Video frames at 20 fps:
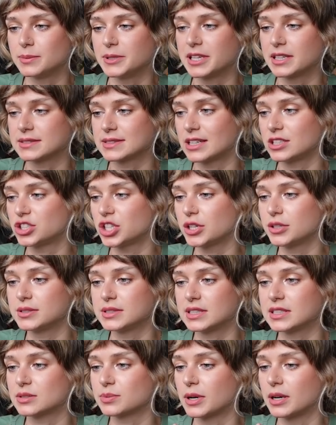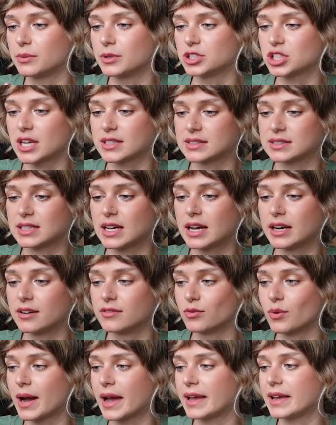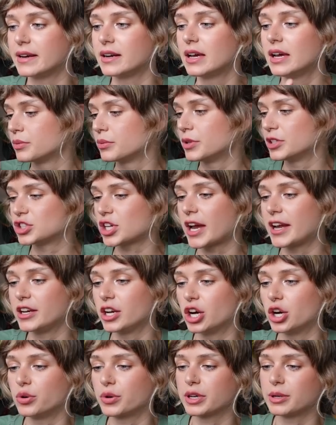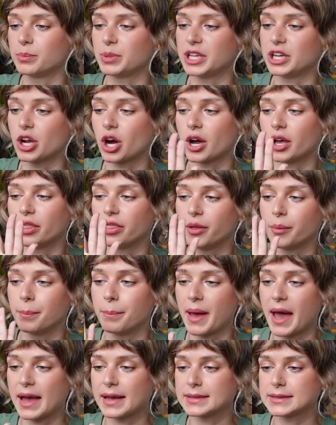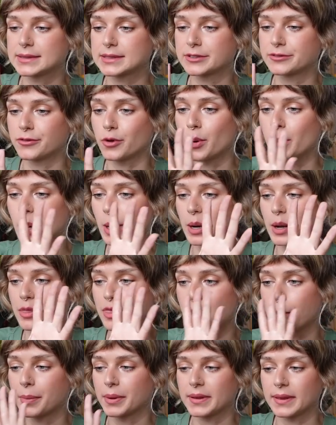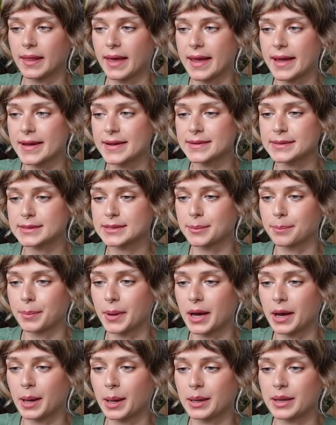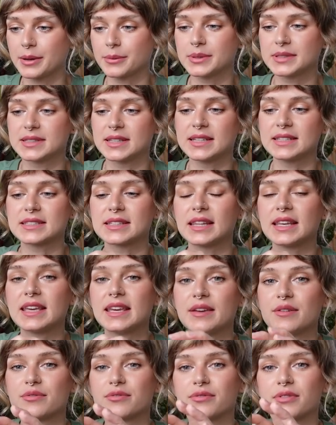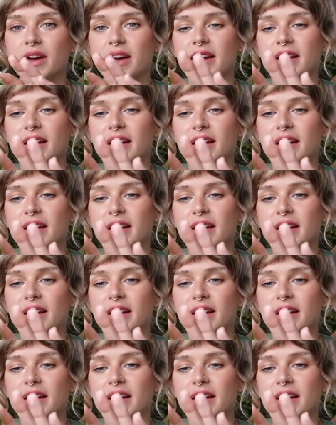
because I chose this one, which has a ton of white which I know can be not the best for the plant, but it was this leaf